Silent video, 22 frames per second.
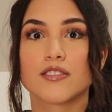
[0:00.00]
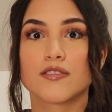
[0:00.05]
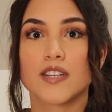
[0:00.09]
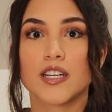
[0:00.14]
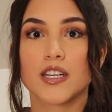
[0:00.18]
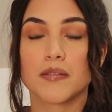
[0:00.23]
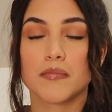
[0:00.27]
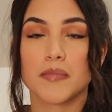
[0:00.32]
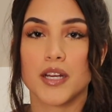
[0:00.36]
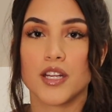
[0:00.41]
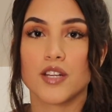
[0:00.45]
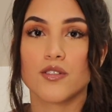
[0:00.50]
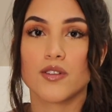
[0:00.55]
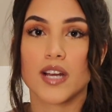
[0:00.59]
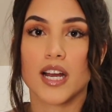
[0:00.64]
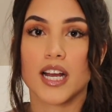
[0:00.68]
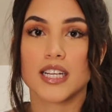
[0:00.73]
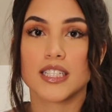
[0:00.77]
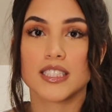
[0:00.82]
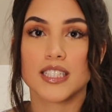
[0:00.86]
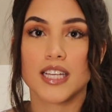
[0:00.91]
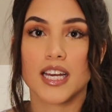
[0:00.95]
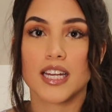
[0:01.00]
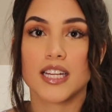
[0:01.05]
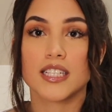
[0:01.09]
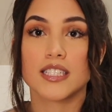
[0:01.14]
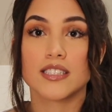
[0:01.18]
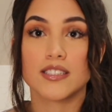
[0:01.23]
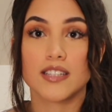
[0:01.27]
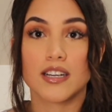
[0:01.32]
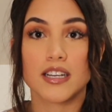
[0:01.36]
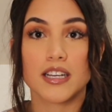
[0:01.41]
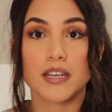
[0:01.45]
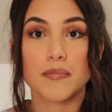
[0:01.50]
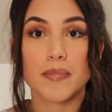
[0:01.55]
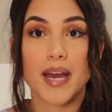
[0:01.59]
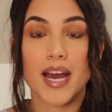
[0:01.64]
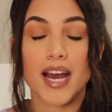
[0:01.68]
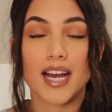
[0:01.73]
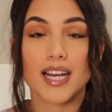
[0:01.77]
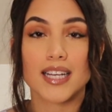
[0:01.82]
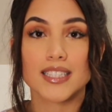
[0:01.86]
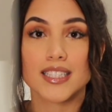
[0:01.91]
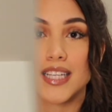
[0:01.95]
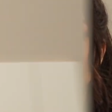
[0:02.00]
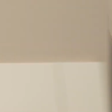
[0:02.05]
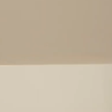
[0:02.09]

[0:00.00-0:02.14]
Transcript: recommend you guys getting Dougie bags.